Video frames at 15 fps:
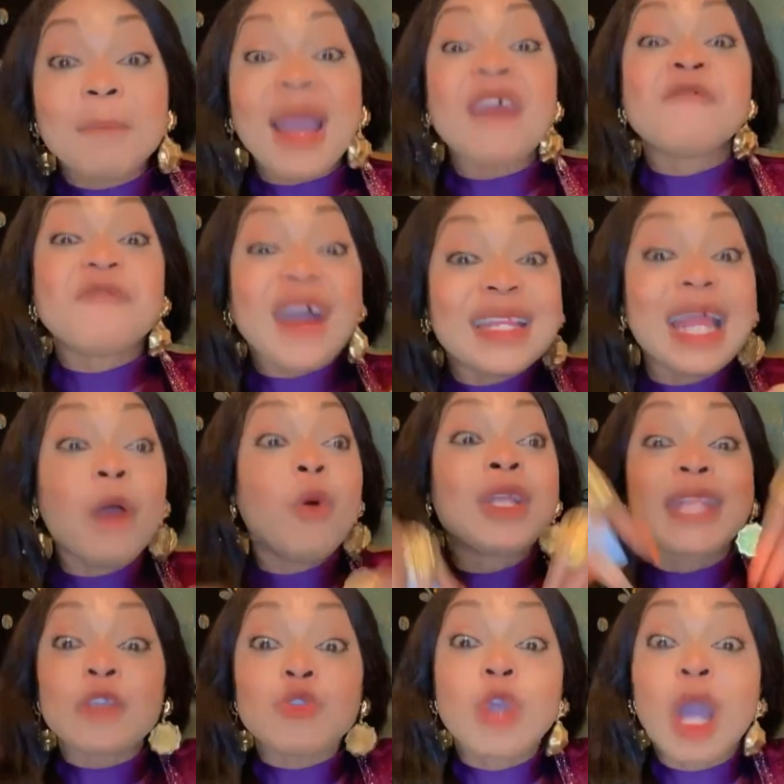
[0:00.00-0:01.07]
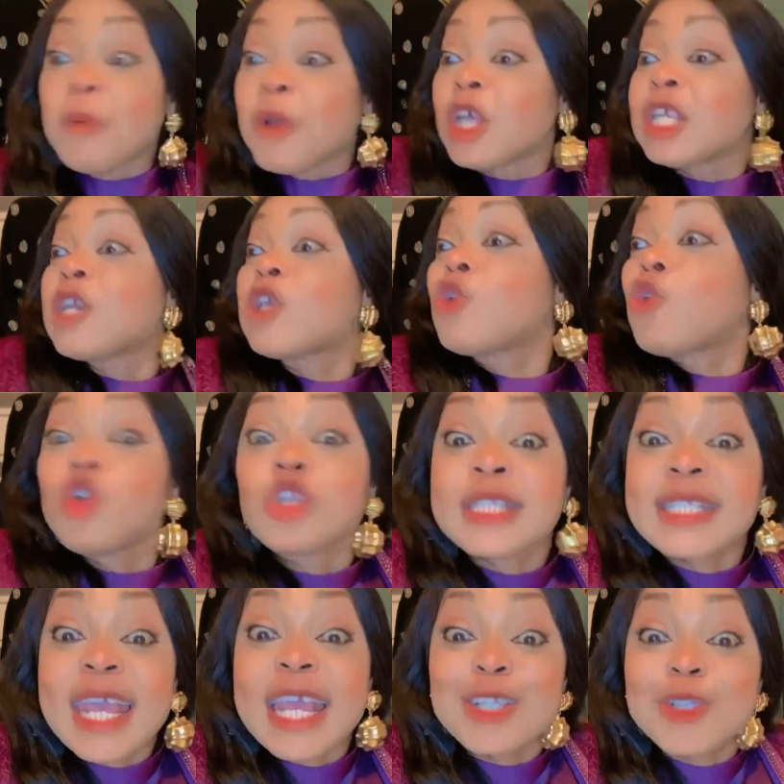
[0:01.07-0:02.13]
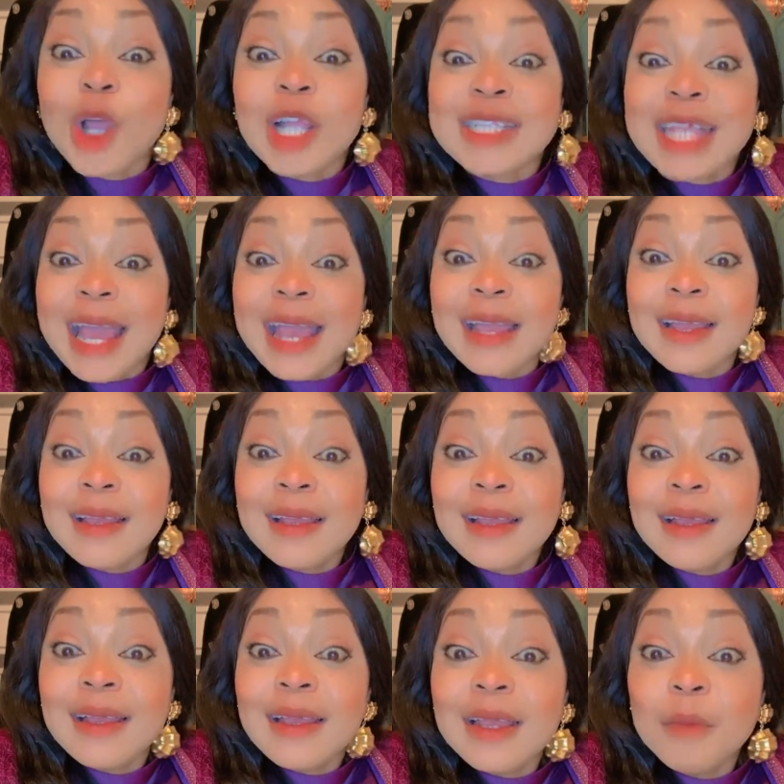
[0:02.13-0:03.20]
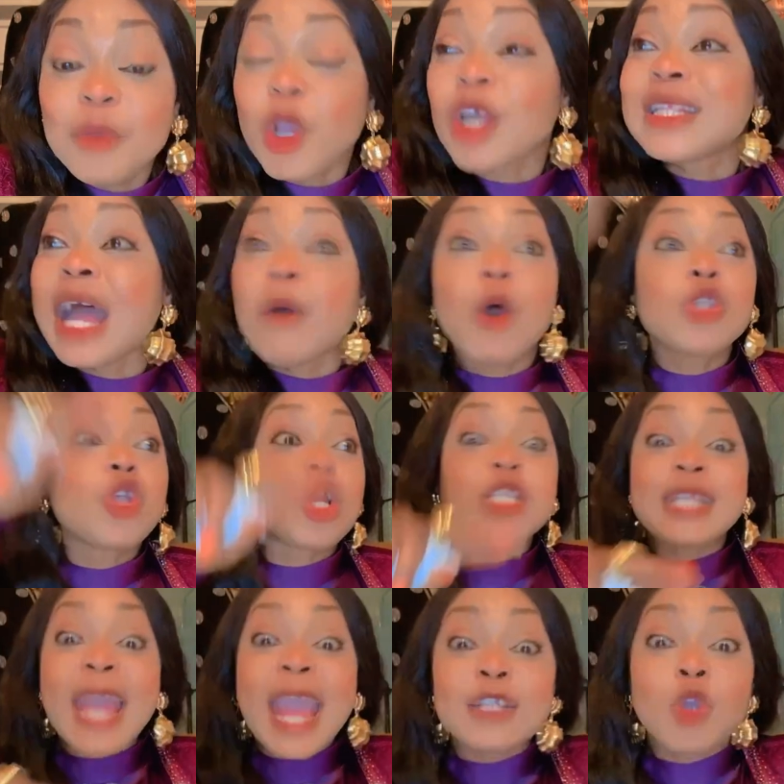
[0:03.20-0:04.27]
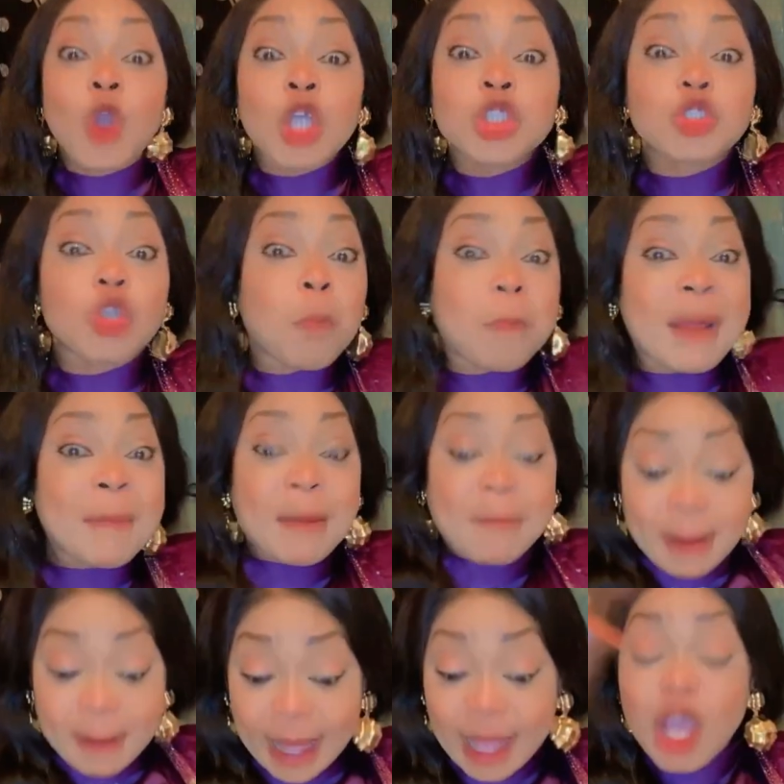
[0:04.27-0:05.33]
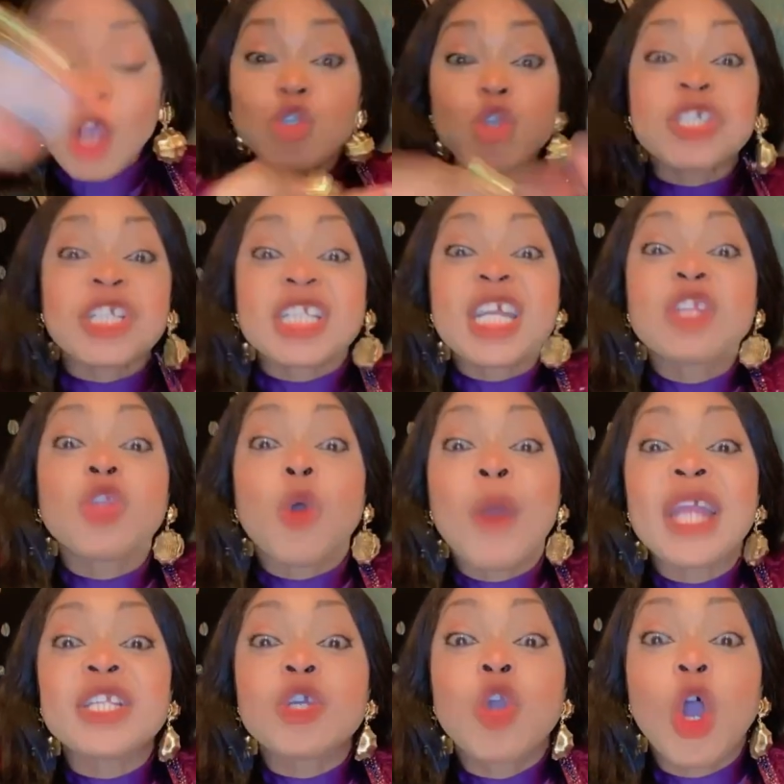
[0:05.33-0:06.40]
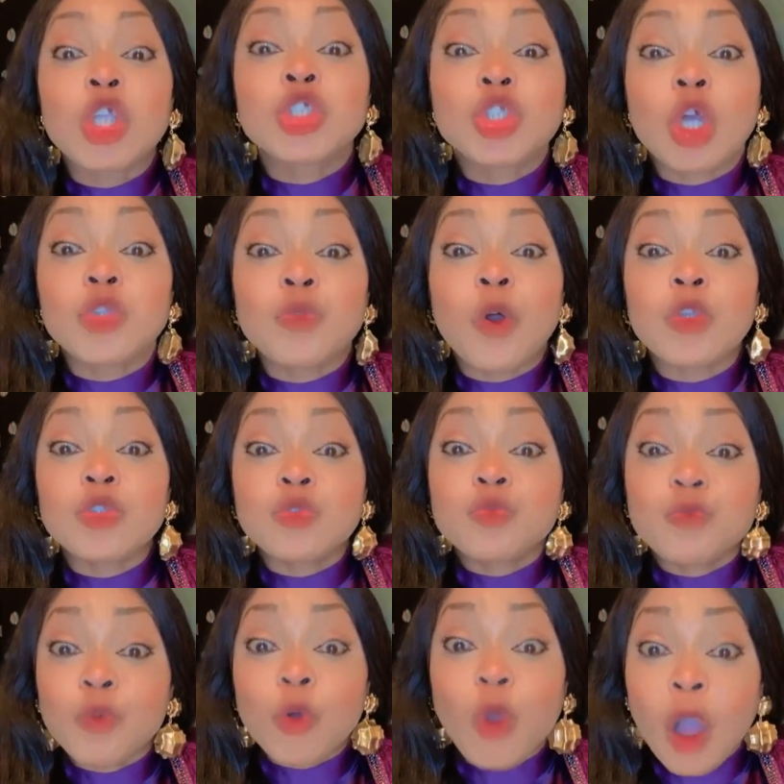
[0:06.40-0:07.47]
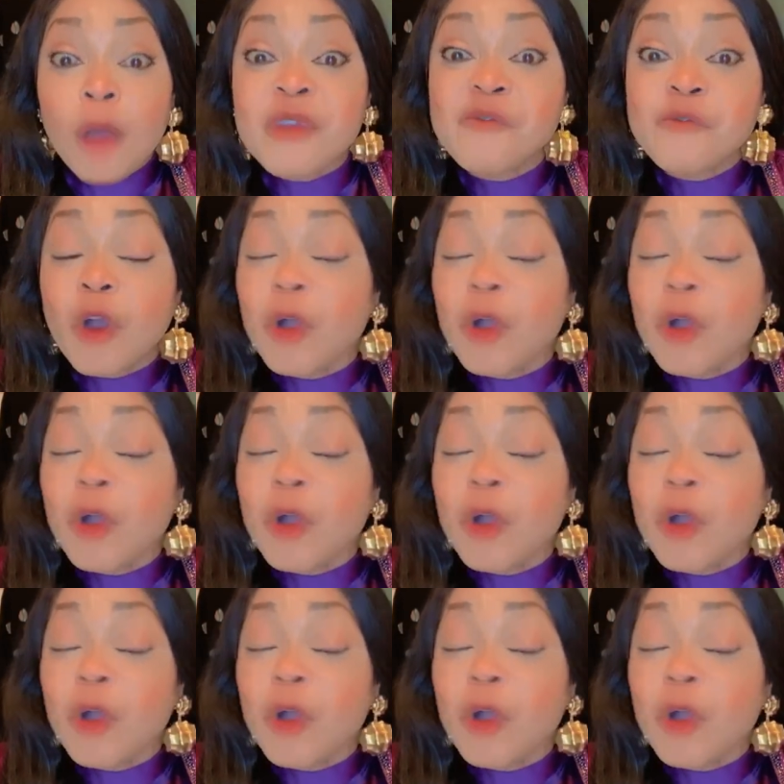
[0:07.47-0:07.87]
My father wanted to go because he could see his daughter. Because that one just heard gunshot. So she didn't know where the gunshot was coming